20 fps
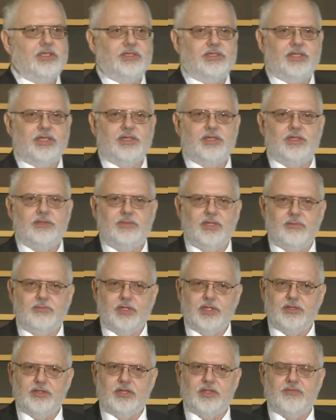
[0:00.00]
tends to be
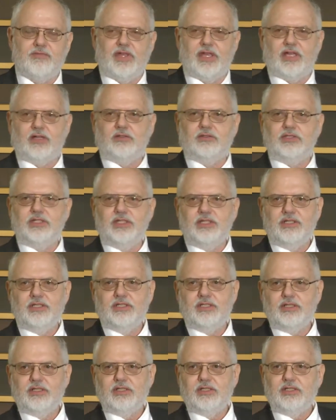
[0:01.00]
business faculty
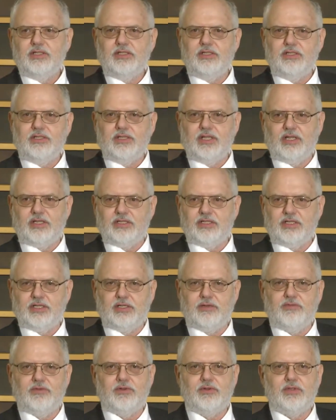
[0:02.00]
in that
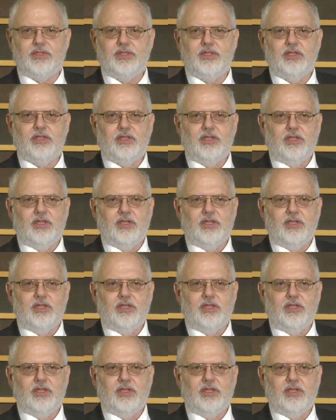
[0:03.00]
conference,